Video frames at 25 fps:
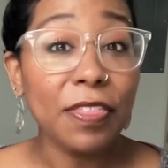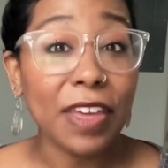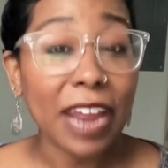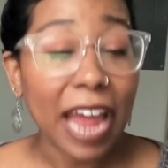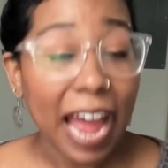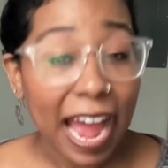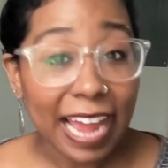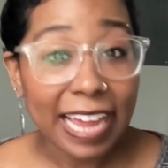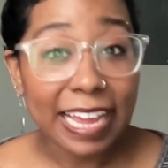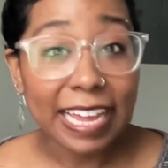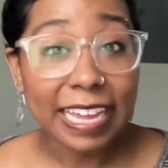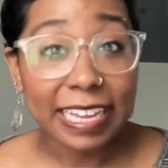that
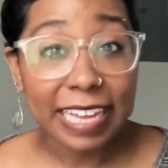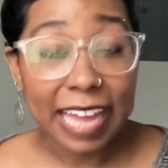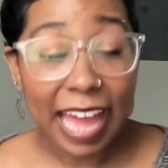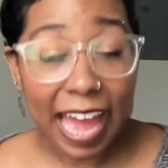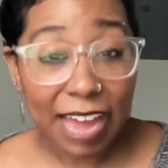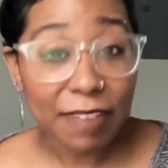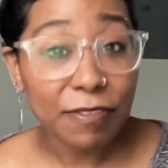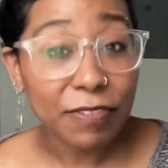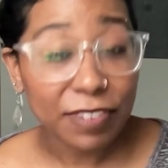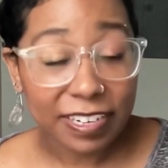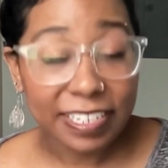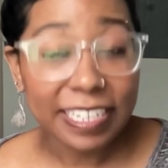I
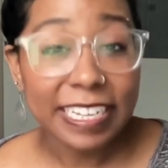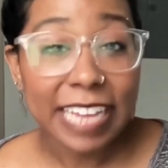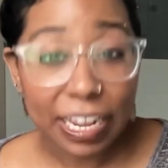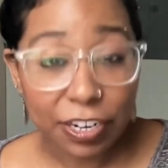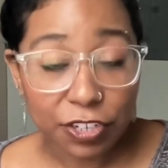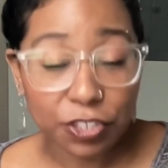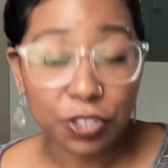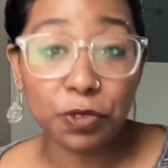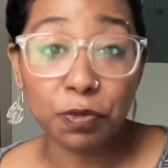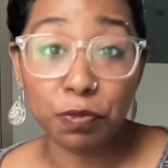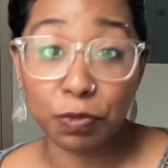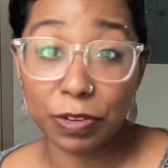have yet
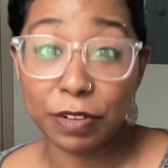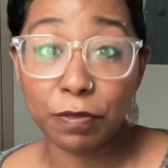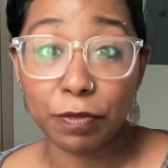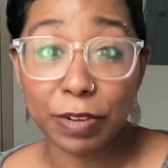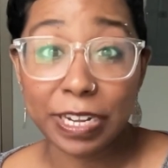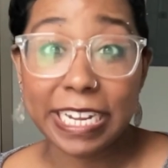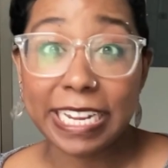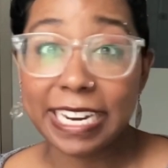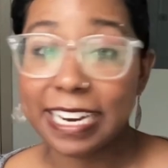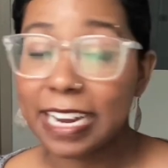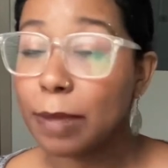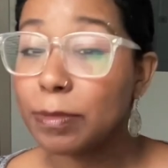to
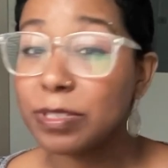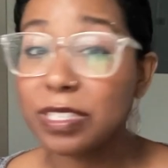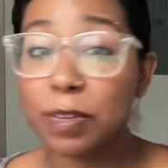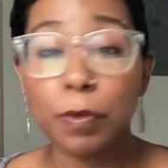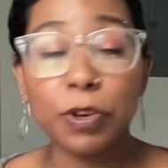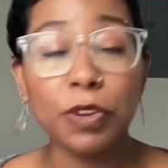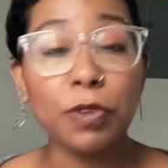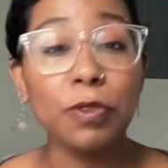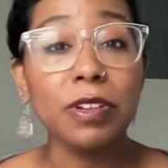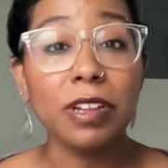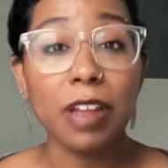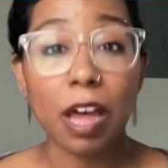reread. And I'm
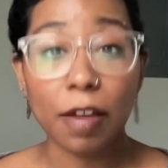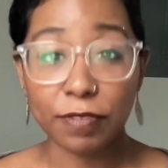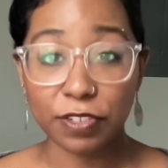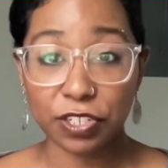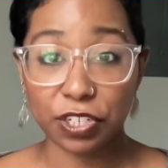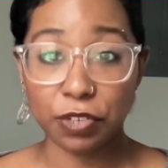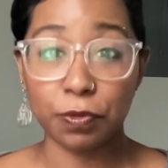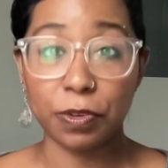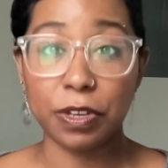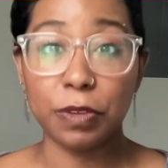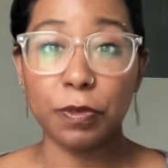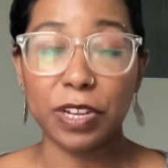someone who loves
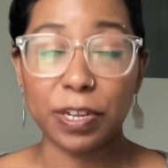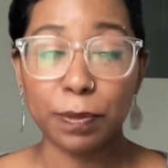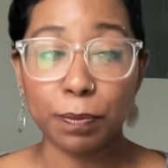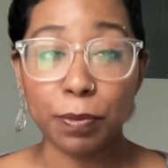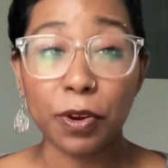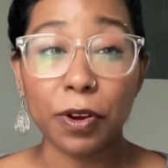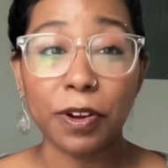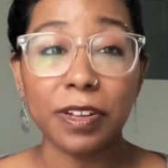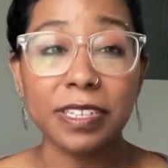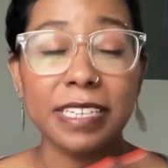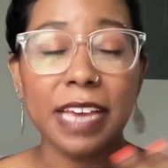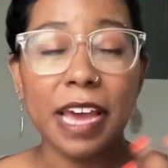to reread
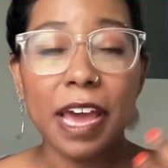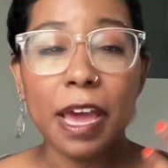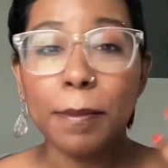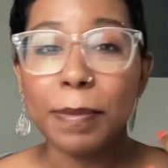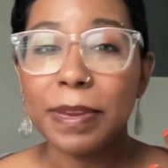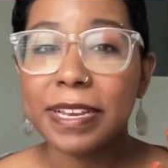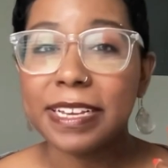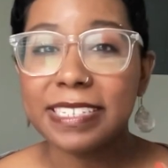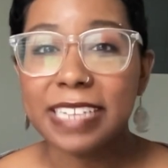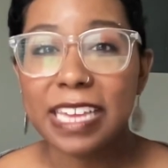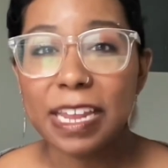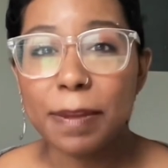books,
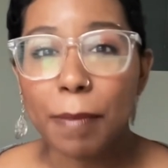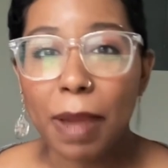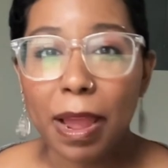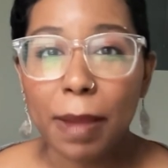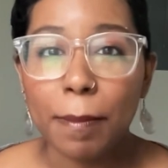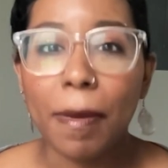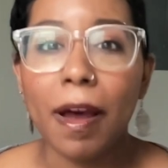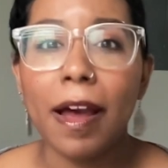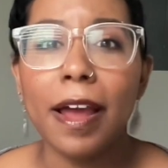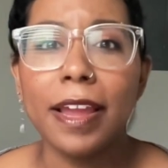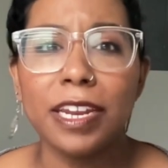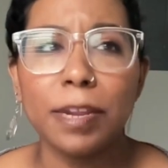because in my
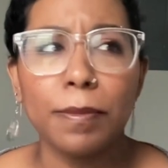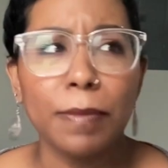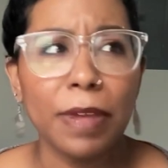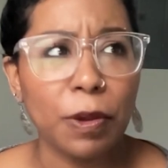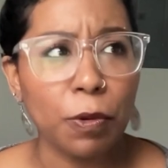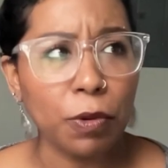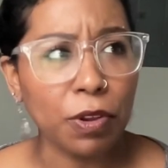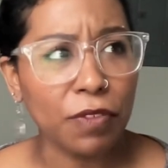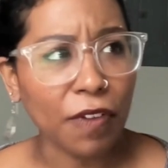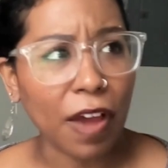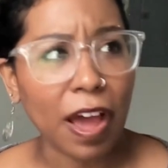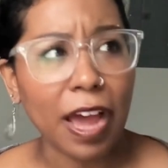mind, I'm
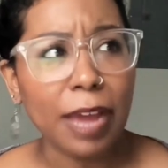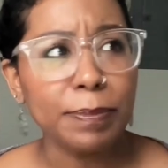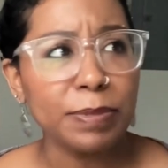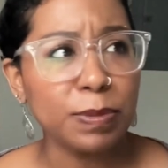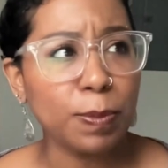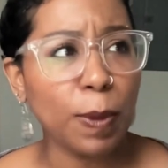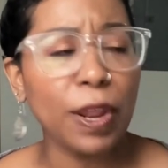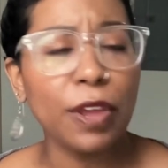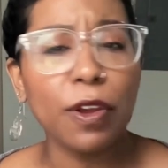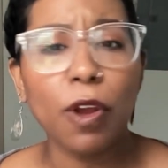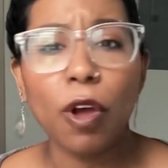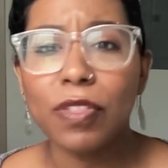like, well, if I'm
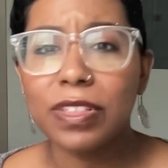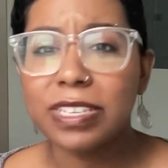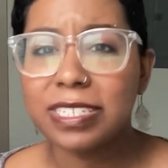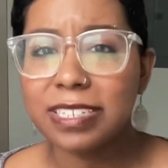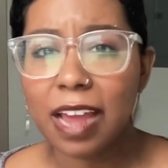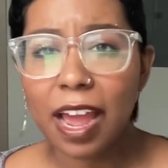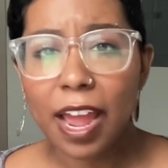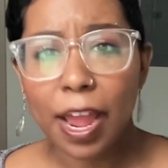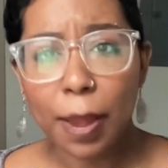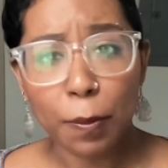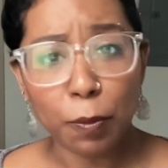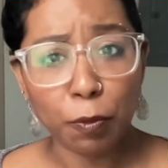spending all this
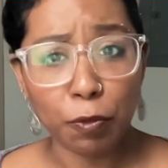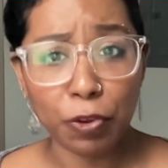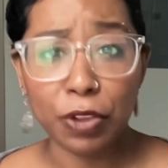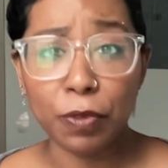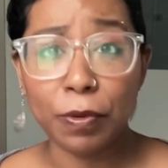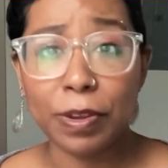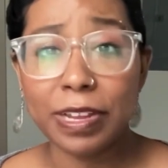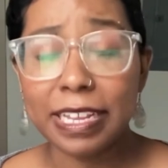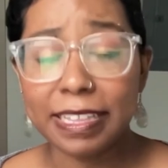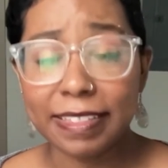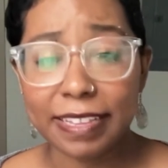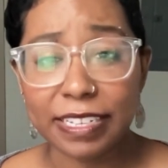time
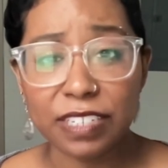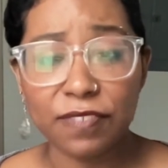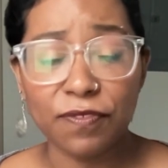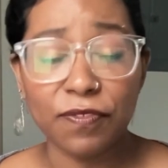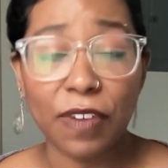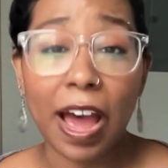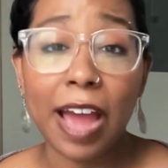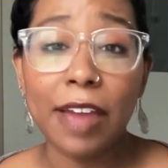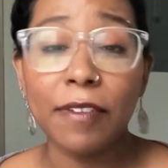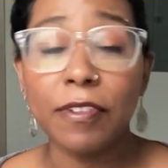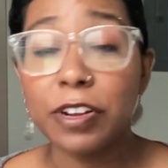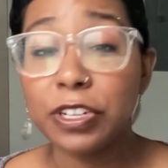rereading this
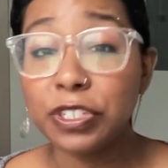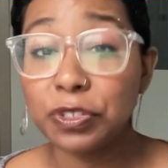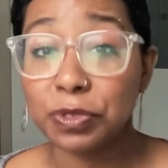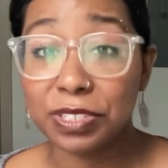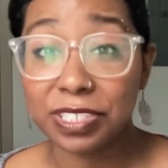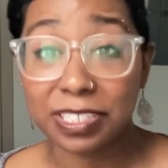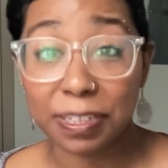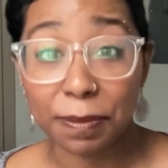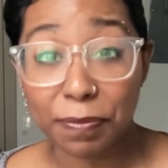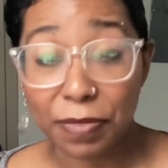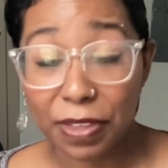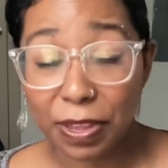
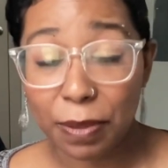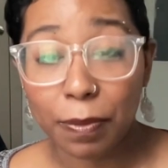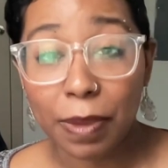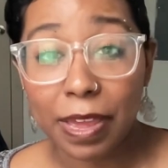500-something